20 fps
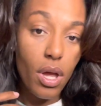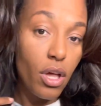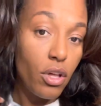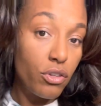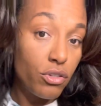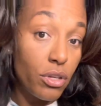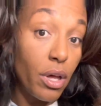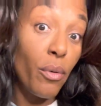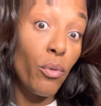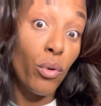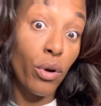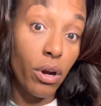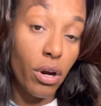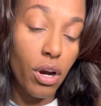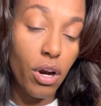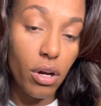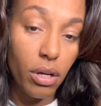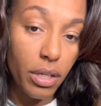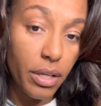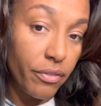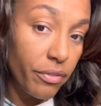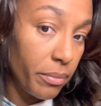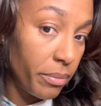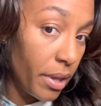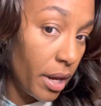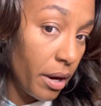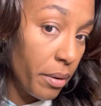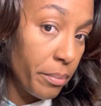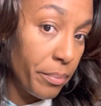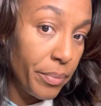So I'll wear it curly from
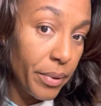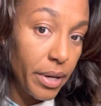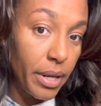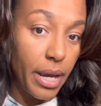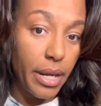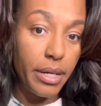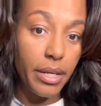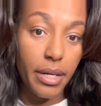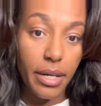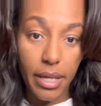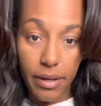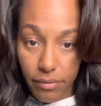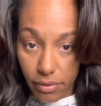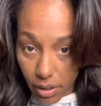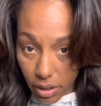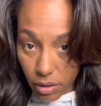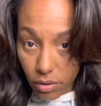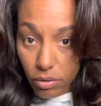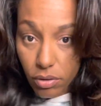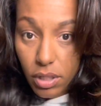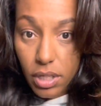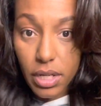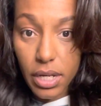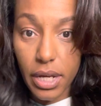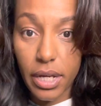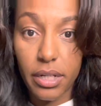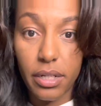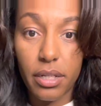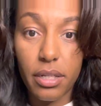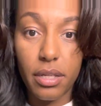there. But I did give it a little
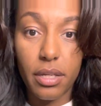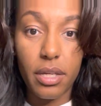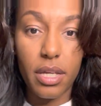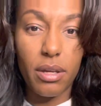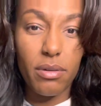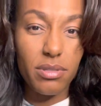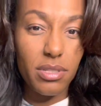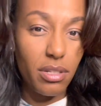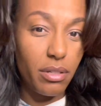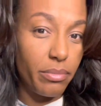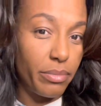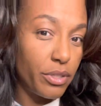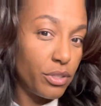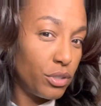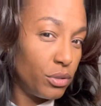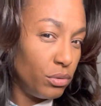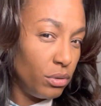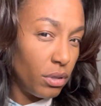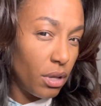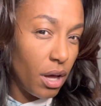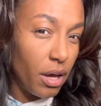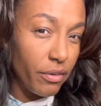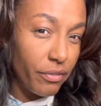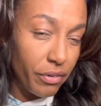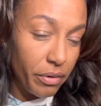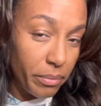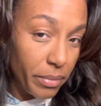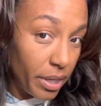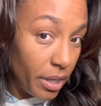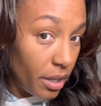cut. It was a little bit too long
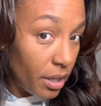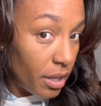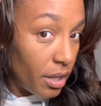for me.